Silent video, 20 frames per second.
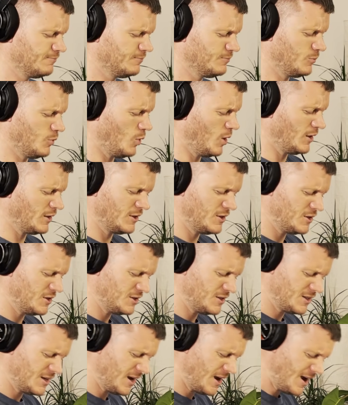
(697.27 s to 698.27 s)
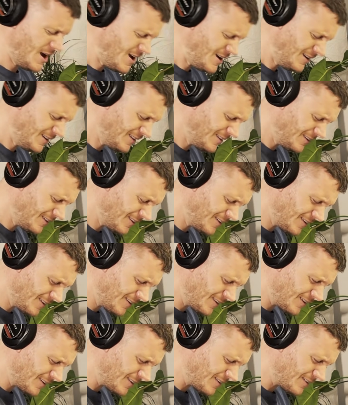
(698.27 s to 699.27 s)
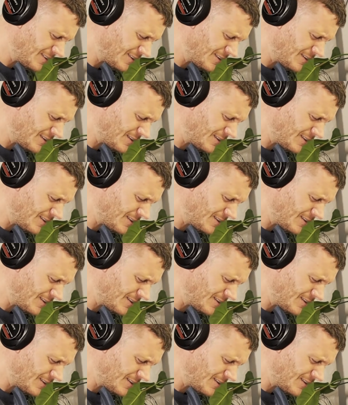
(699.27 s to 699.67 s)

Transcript: What did you say? I said